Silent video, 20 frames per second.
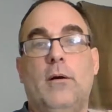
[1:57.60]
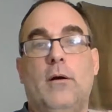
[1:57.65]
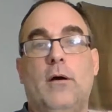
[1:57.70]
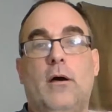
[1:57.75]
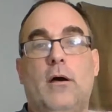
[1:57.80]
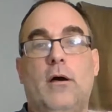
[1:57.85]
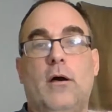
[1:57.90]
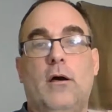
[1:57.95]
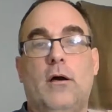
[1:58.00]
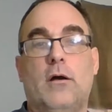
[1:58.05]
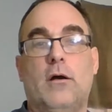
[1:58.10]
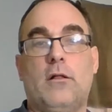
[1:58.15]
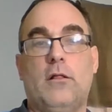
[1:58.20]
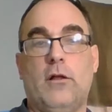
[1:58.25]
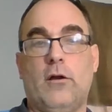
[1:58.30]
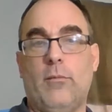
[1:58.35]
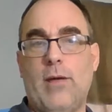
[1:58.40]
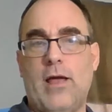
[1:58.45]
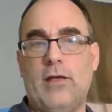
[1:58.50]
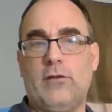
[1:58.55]
Uh,
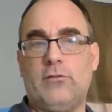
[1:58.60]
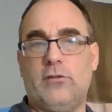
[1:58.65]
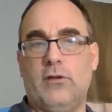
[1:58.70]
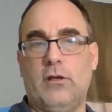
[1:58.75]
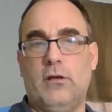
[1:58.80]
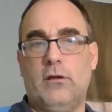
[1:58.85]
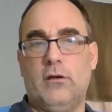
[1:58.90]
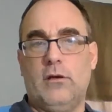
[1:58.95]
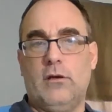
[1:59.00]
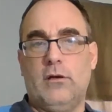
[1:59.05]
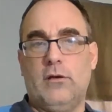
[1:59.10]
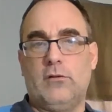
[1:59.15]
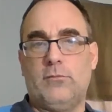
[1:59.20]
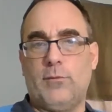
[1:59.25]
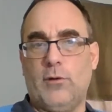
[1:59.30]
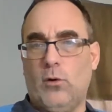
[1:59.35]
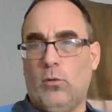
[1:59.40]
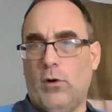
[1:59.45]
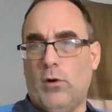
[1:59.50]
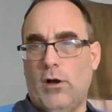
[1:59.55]
Claire Massey, it's
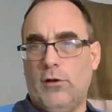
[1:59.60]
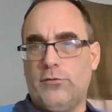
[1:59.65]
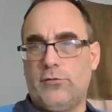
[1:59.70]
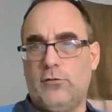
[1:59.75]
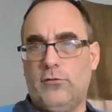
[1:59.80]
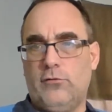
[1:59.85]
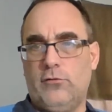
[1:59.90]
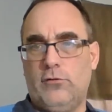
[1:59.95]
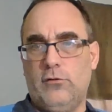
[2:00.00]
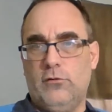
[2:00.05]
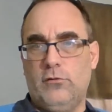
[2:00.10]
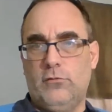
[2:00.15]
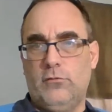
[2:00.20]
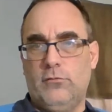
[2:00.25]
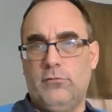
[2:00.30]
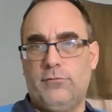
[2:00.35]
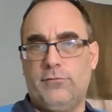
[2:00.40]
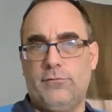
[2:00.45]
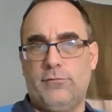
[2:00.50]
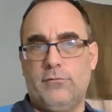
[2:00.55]
been a while since
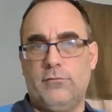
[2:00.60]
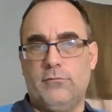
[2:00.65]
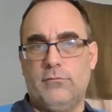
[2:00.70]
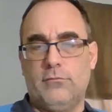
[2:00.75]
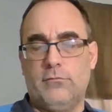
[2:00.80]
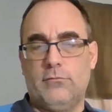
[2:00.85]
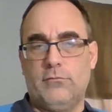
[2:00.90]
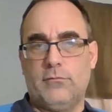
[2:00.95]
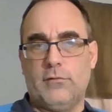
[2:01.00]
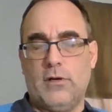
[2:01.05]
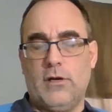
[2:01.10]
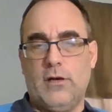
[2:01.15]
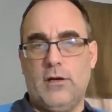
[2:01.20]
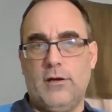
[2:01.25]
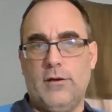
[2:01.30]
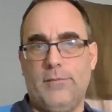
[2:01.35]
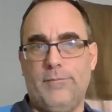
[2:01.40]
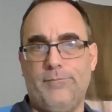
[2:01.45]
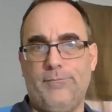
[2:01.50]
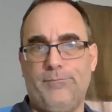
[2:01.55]
you've Um,
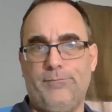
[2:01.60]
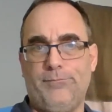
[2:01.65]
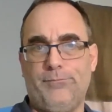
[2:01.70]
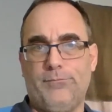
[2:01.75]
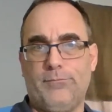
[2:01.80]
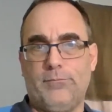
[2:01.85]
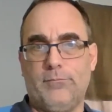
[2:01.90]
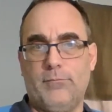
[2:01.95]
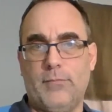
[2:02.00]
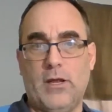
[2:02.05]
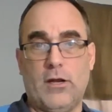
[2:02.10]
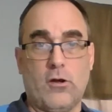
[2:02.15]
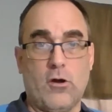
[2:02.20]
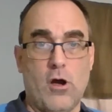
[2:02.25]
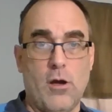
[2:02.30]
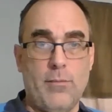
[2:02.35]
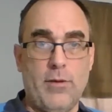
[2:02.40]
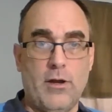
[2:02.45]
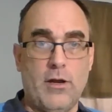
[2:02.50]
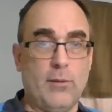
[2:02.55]
made a
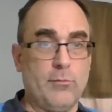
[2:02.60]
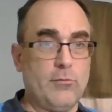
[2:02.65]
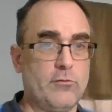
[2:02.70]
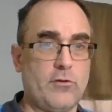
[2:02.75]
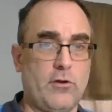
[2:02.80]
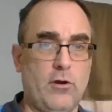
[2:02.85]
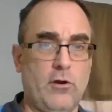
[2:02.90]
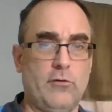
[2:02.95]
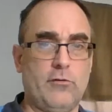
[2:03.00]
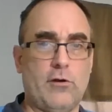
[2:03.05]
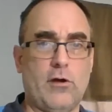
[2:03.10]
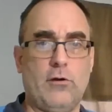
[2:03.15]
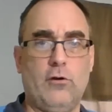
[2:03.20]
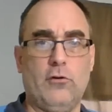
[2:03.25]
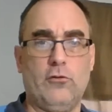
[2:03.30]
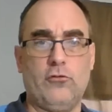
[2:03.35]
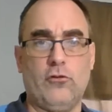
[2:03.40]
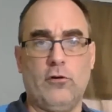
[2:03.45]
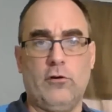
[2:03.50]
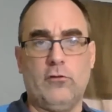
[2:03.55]
comment. I'm curious how your
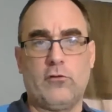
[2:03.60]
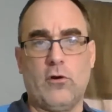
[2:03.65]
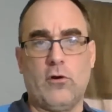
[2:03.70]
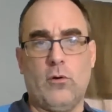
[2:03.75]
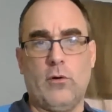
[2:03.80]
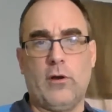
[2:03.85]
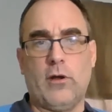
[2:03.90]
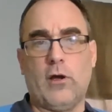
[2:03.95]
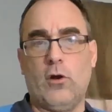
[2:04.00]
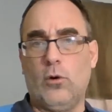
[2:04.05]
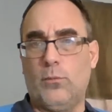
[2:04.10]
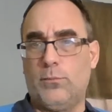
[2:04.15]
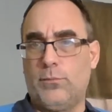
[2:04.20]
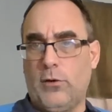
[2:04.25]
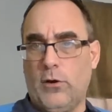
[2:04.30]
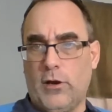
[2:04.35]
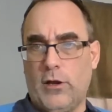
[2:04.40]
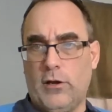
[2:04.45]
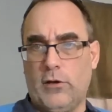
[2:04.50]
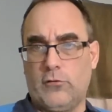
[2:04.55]
journey's going. I hope
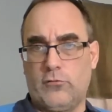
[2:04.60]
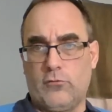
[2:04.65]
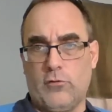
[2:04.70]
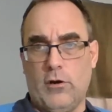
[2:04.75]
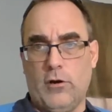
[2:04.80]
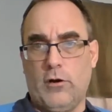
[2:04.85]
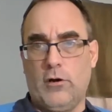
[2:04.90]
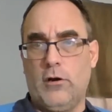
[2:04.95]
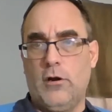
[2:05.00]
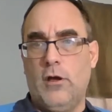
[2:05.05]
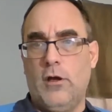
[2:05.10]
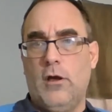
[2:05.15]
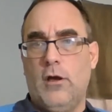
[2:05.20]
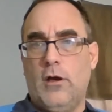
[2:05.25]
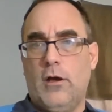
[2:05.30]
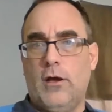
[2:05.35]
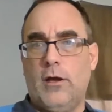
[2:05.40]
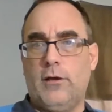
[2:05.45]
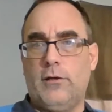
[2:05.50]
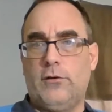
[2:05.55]
you're getting stronger.
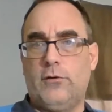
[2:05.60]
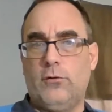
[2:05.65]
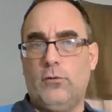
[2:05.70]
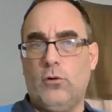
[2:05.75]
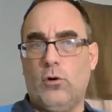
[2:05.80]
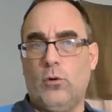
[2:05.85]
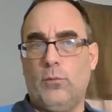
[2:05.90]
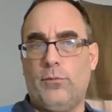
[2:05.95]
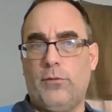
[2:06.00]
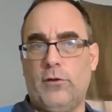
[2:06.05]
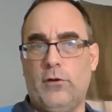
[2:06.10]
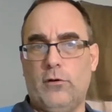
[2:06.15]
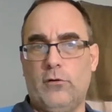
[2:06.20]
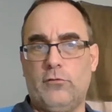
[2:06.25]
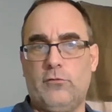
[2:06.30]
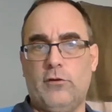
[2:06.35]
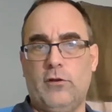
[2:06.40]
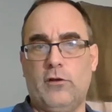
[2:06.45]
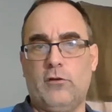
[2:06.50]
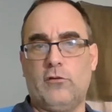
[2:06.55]
I do hope that you're
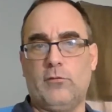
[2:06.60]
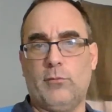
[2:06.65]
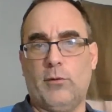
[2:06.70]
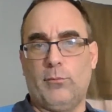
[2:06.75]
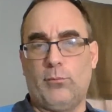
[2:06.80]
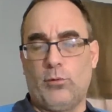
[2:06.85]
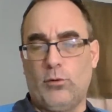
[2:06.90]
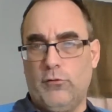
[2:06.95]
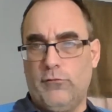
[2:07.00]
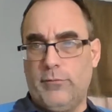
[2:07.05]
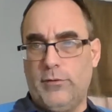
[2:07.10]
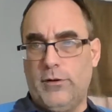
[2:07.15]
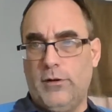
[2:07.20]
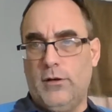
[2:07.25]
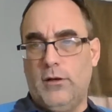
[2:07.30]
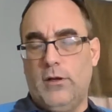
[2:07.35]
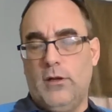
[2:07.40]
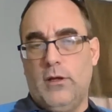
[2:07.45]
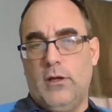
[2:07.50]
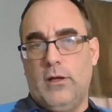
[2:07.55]
seeing some improvement,
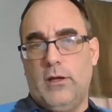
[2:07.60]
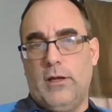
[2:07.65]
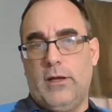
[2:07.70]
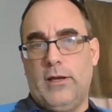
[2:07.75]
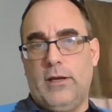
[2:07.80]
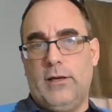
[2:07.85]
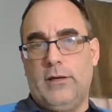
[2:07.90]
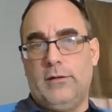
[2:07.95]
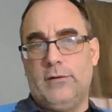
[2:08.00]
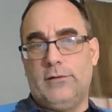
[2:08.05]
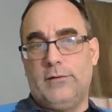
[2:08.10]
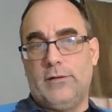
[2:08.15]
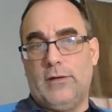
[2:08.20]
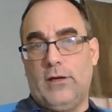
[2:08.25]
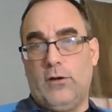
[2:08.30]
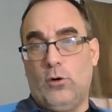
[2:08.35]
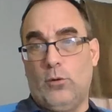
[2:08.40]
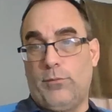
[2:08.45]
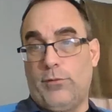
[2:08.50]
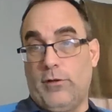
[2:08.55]
and I
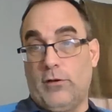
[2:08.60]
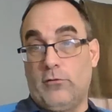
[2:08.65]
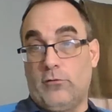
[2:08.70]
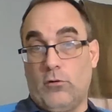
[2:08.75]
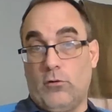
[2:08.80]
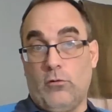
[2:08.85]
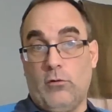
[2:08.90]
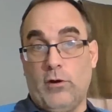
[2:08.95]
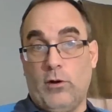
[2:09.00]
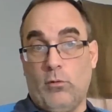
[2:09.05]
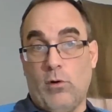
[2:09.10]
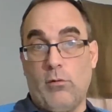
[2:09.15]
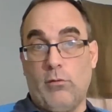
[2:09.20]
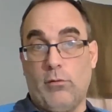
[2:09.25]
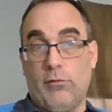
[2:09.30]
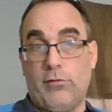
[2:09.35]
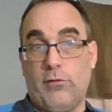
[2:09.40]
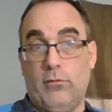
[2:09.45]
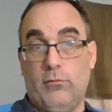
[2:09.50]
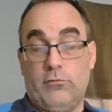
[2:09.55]
hope things are going well
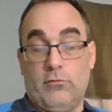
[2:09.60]
with you.